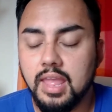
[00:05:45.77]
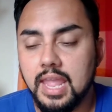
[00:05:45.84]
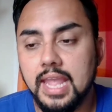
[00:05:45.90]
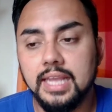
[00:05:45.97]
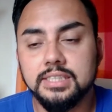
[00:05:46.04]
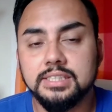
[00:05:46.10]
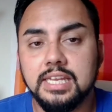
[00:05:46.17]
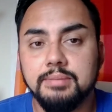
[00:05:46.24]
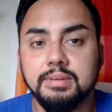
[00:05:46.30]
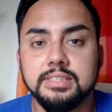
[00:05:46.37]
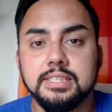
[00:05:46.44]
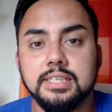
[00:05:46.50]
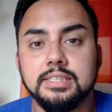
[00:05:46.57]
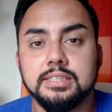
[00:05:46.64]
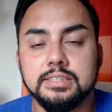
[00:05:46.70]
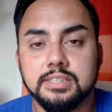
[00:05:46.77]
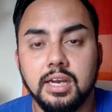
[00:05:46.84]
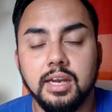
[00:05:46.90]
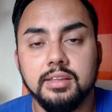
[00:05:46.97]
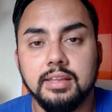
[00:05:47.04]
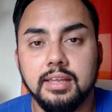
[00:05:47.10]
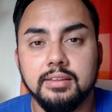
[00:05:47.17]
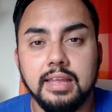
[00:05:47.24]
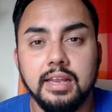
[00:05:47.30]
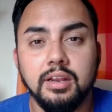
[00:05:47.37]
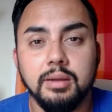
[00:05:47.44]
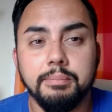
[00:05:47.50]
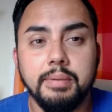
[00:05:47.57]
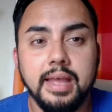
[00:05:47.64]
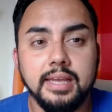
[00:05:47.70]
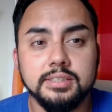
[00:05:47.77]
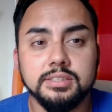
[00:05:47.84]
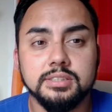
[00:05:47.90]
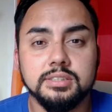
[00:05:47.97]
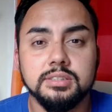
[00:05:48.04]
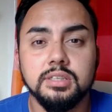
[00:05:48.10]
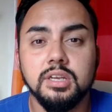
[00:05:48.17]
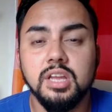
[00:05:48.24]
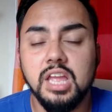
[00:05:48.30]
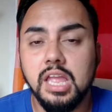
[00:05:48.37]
here's the images as I think they look best.